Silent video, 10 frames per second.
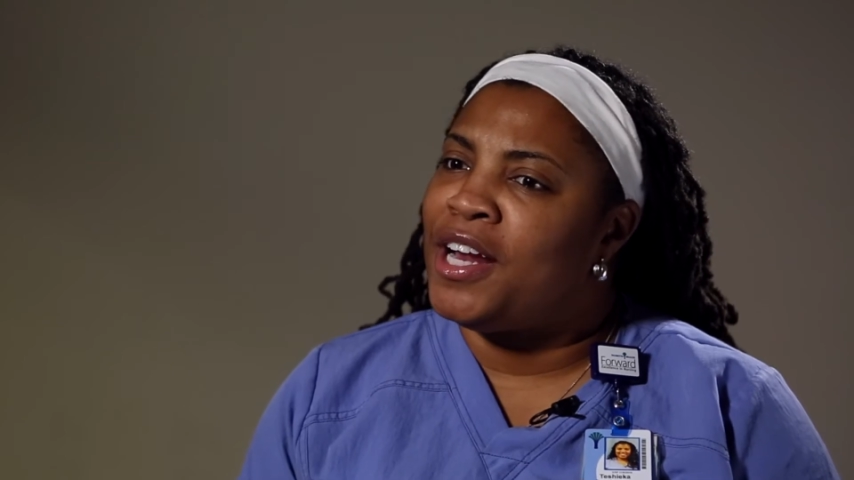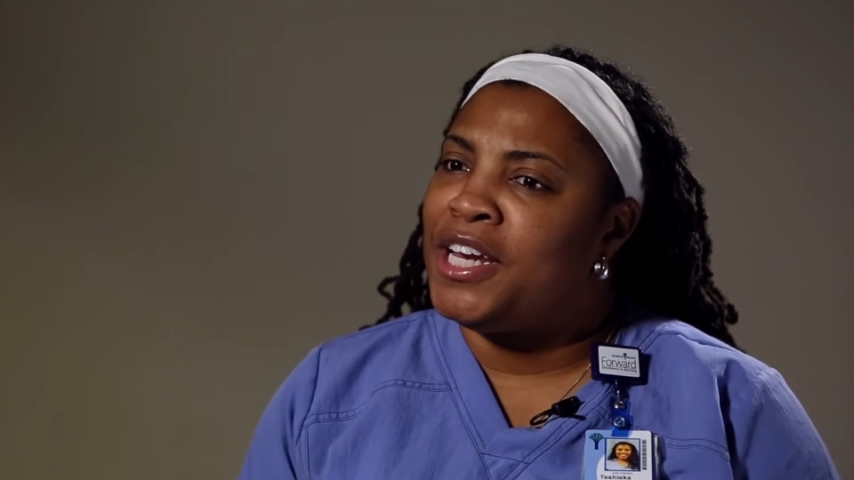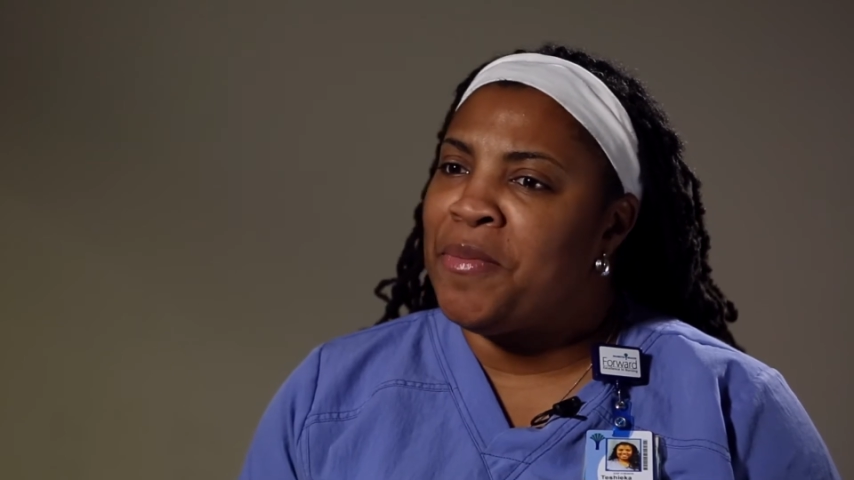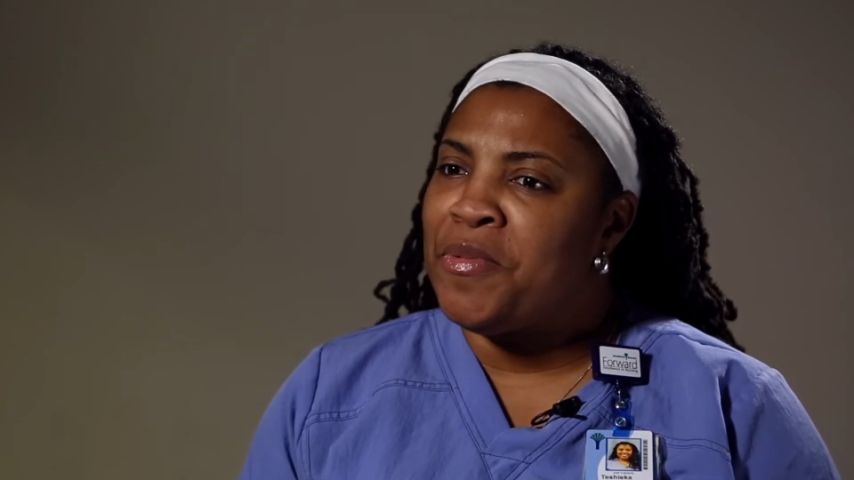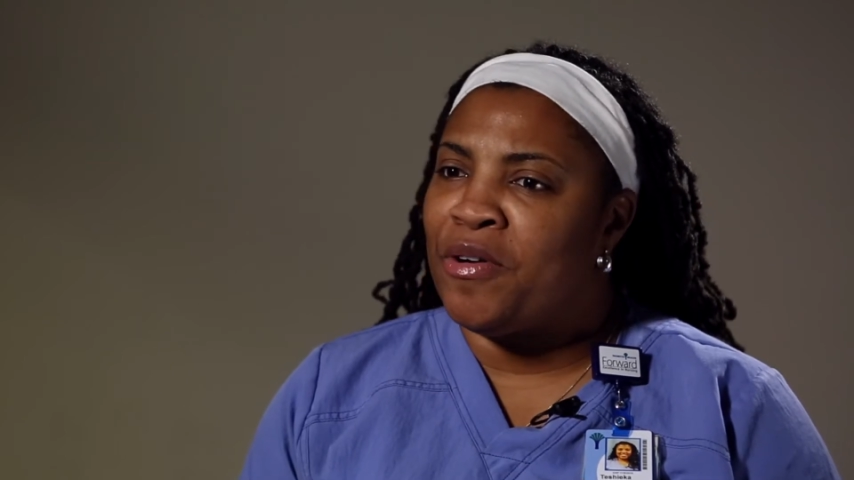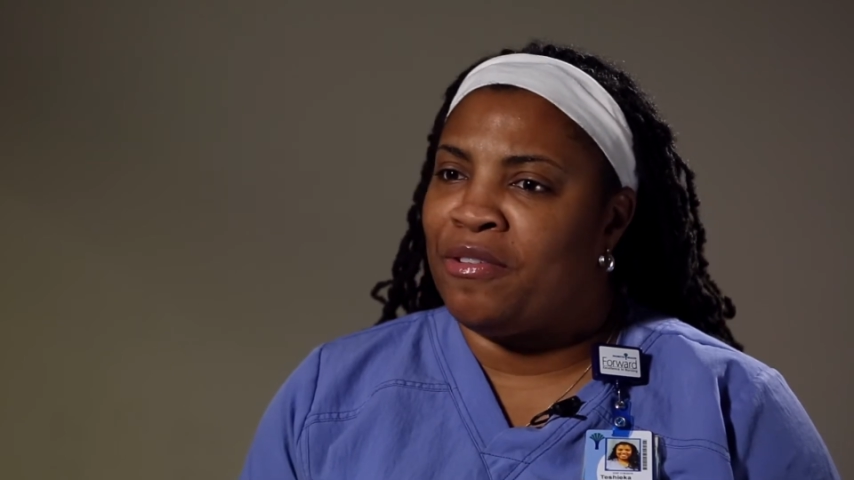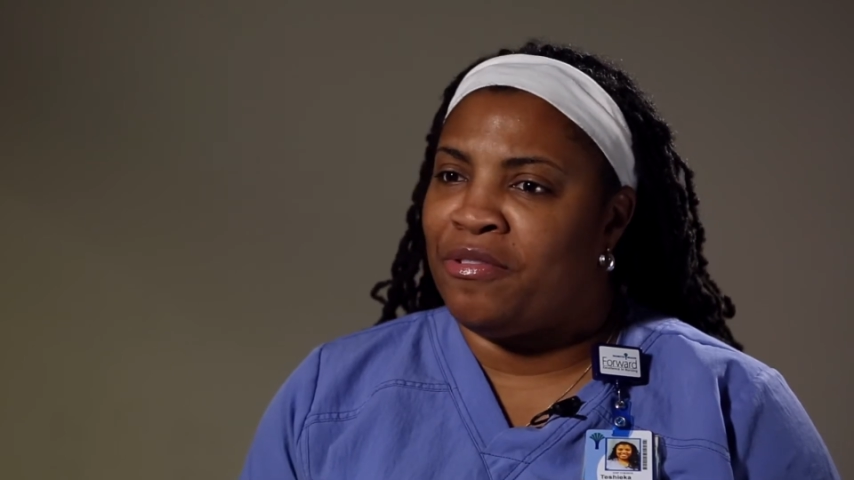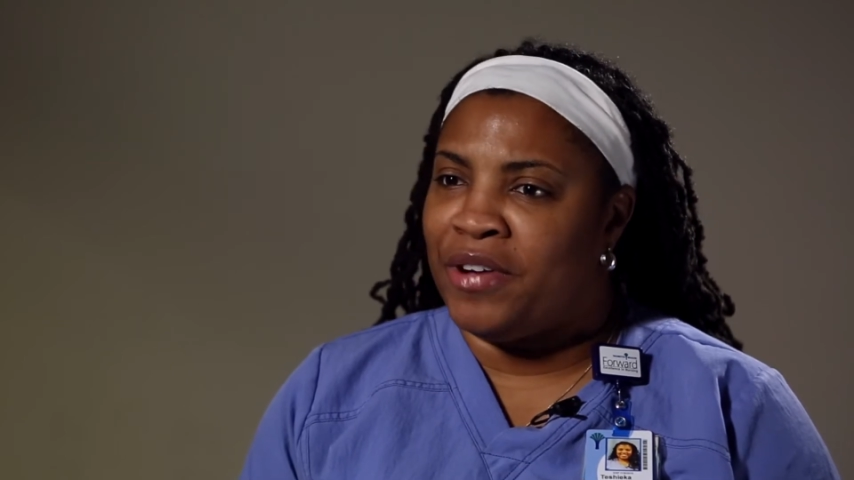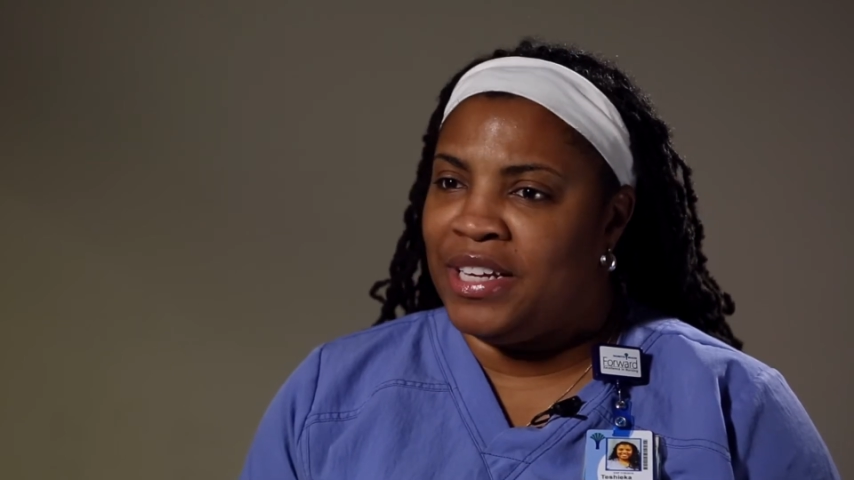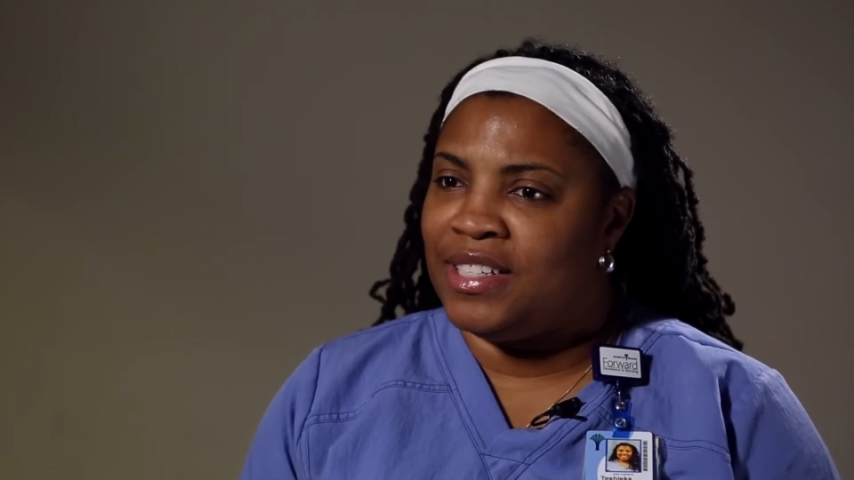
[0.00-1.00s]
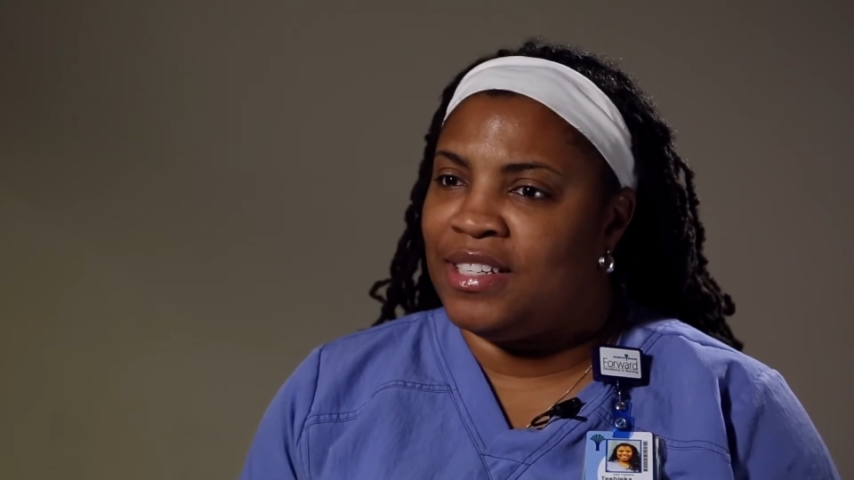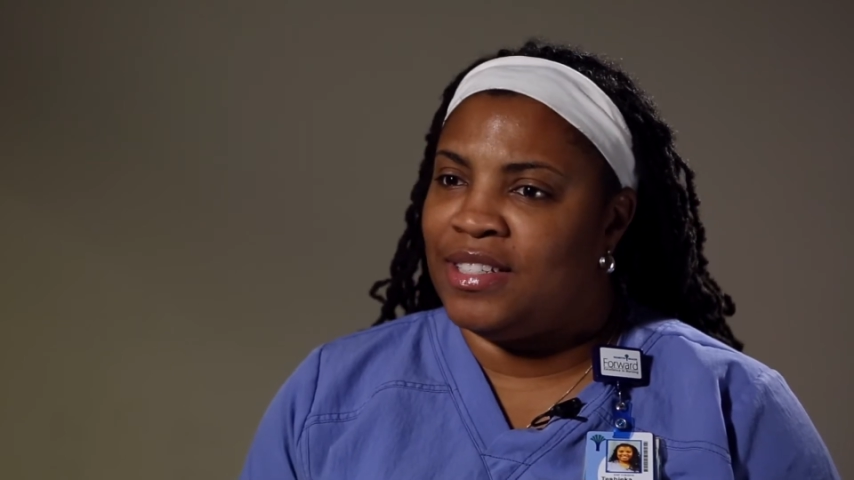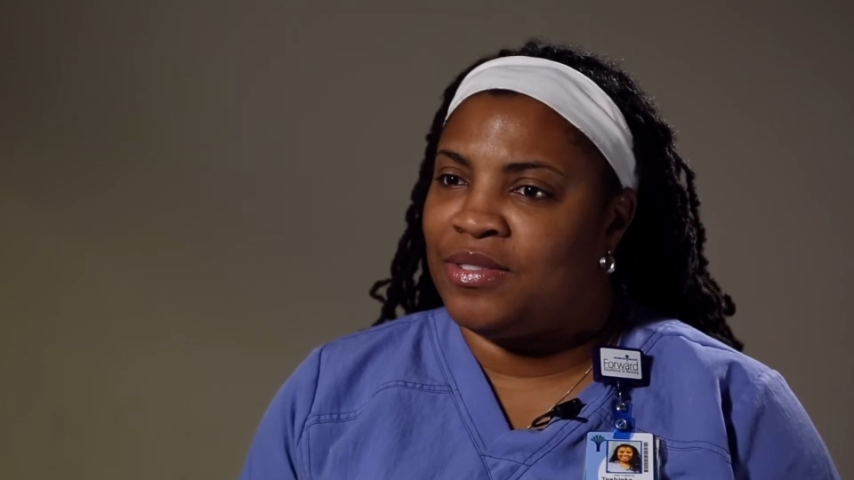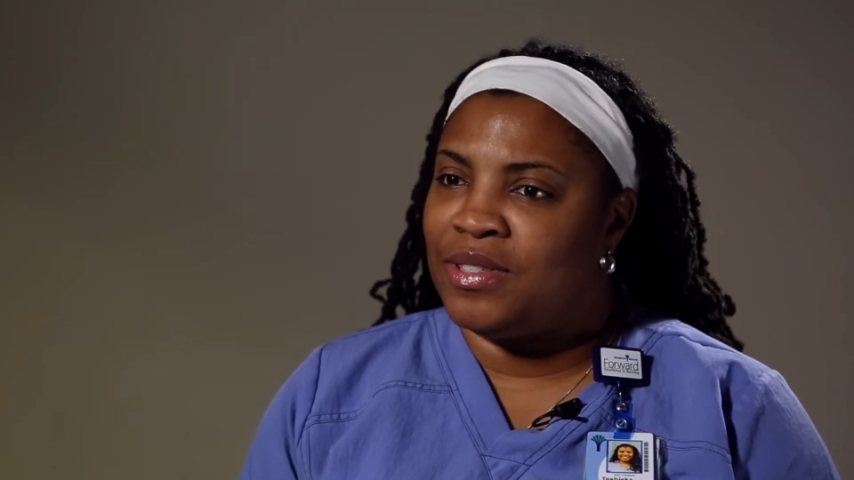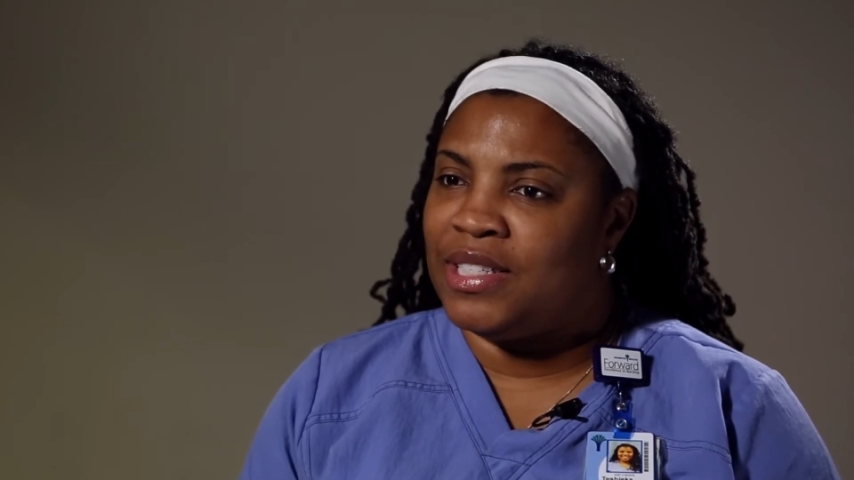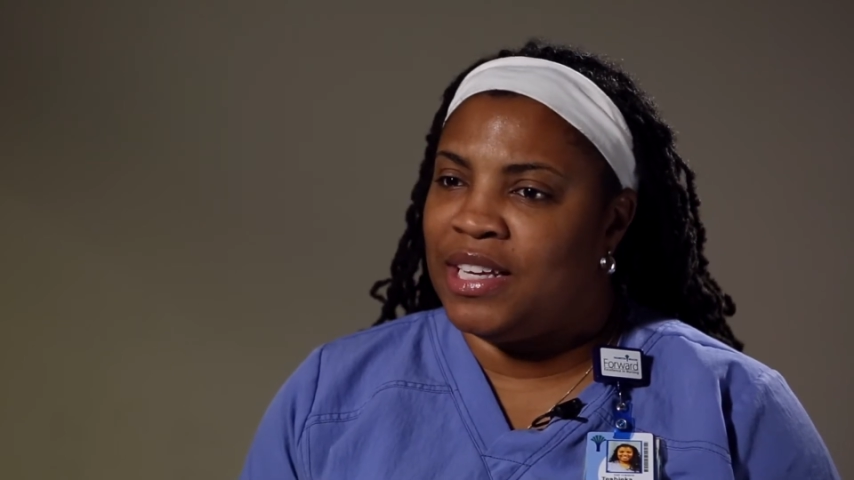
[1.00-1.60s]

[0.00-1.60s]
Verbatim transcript: a number of reasons